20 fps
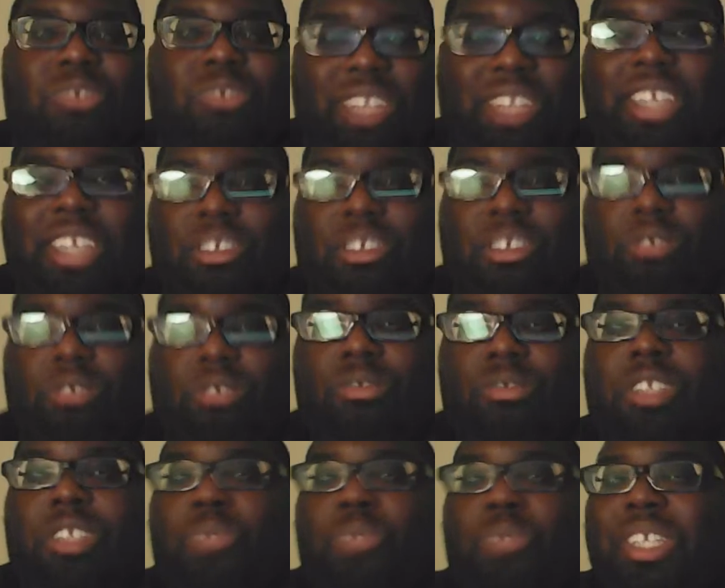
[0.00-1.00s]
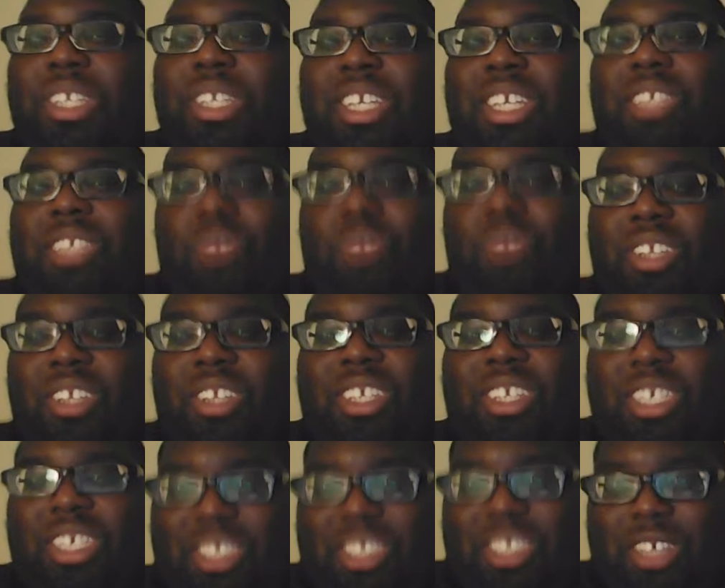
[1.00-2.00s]
what they could do because we need to really
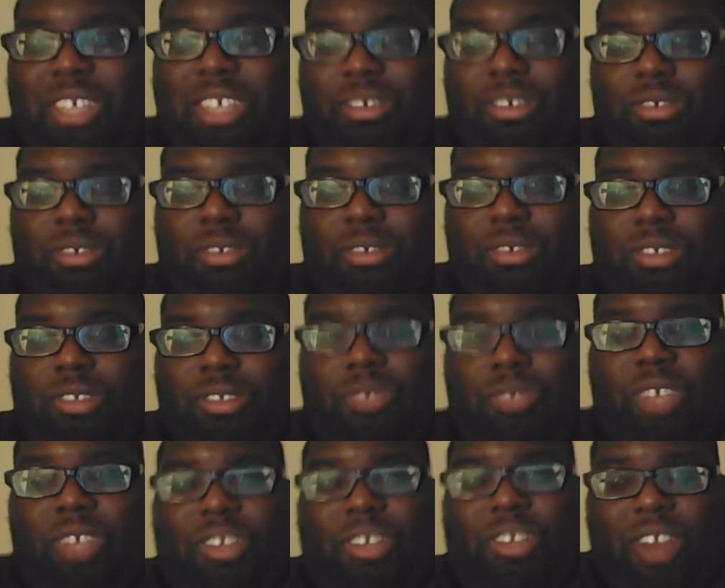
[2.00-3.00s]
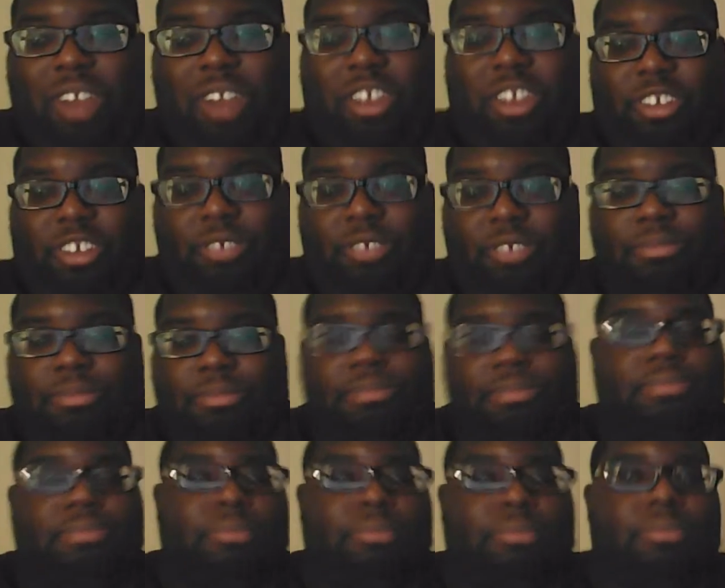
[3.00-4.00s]
get something to win around here.
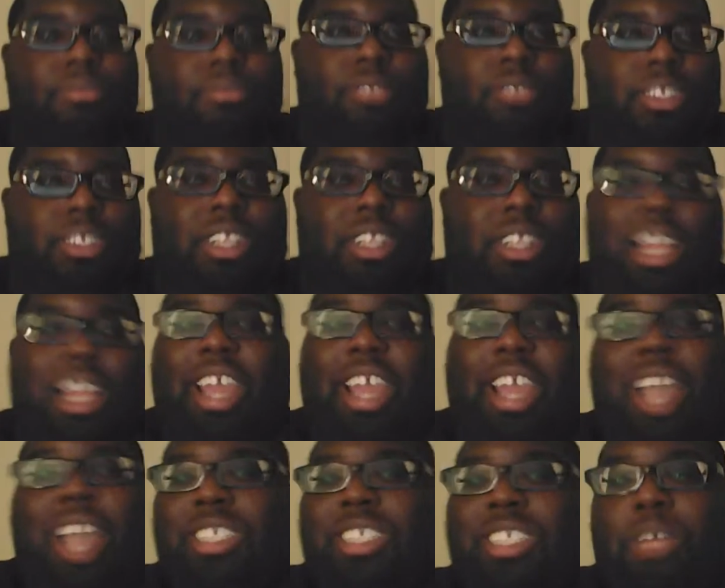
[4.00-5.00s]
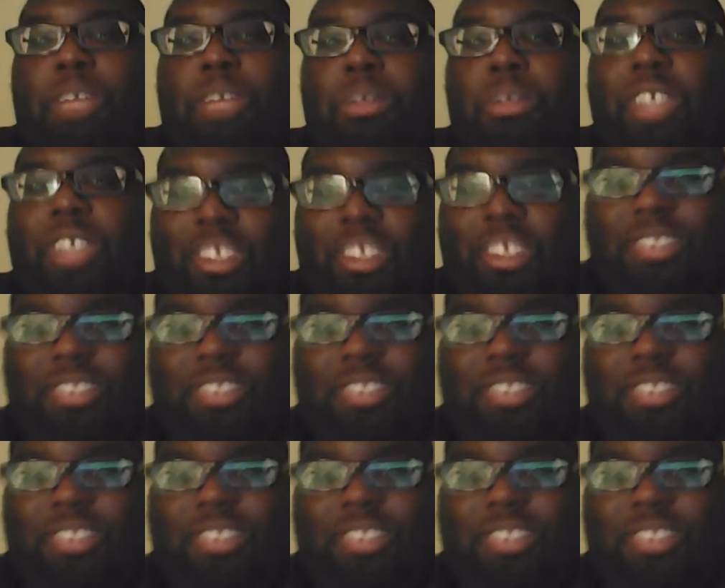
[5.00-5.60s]
Hey, I say book it.